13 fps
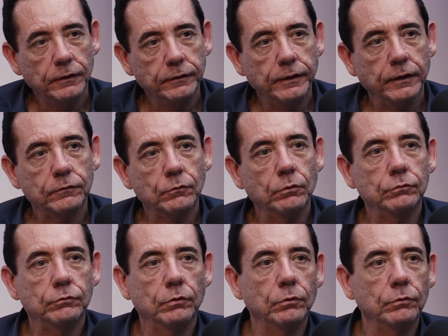that
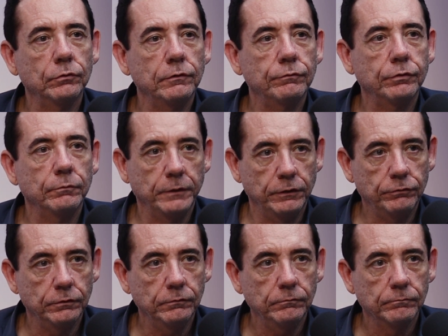controls
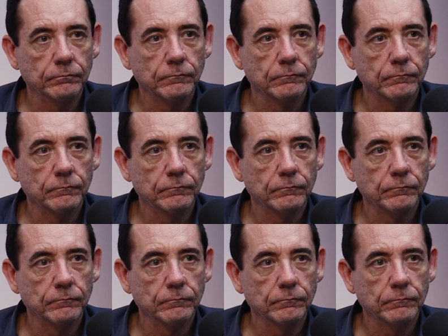information,